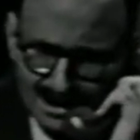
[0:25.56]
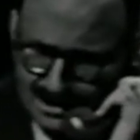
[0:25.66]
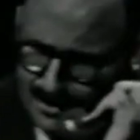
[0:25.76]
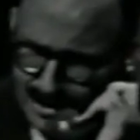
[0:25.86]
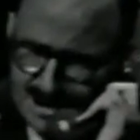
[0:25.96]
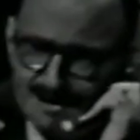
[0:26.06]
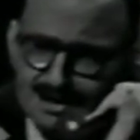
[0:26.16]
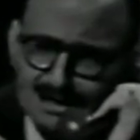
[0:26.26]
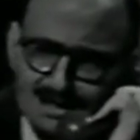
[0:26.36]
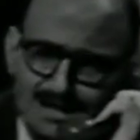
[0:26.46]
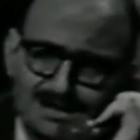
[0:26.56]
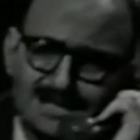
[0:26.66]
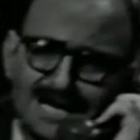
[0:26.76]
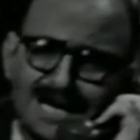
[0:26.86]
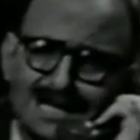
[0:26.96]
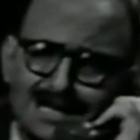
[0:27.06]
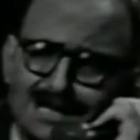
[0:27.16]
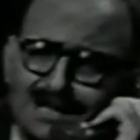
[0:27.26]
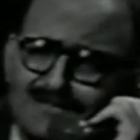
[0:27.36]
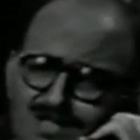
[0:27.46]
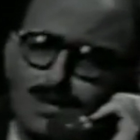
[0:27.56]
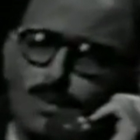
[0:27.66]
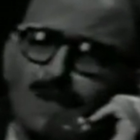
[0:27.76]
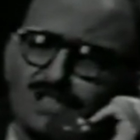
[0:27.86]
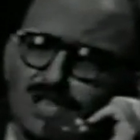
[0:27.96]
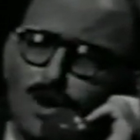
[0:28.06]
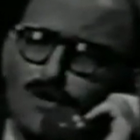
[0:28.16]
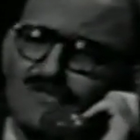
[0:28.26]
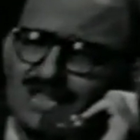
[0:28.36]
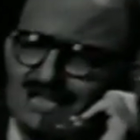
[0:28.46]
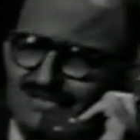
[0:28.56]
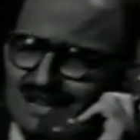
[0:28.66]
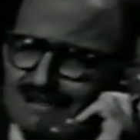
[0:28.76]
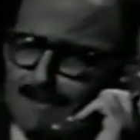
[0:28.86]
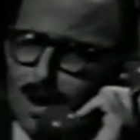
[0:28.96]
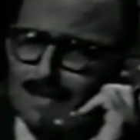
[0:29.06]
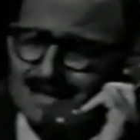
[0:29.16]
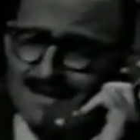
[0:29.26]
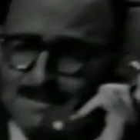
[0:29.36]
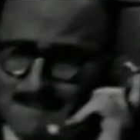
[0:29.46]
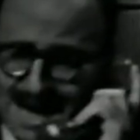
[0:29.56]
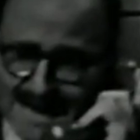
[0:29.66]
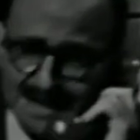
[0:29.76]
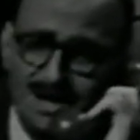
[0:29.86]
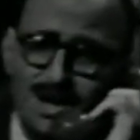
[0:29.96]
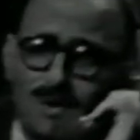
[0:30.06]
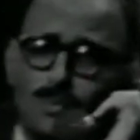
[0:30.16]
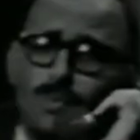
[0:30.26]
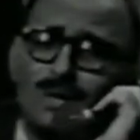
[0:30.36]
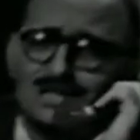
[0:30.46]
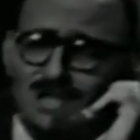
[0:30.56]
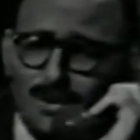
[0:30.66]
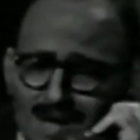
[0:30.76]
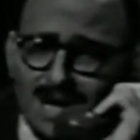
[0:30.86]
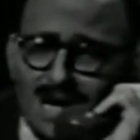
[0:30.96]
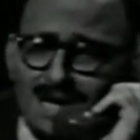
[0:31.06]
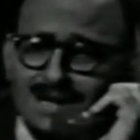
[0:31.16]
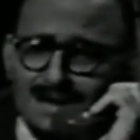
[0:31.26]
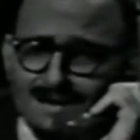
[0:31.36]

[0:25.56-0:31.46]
According to this, they're scaling the cliffs at Wolf's Cove at this very moment. Mac, what's going on?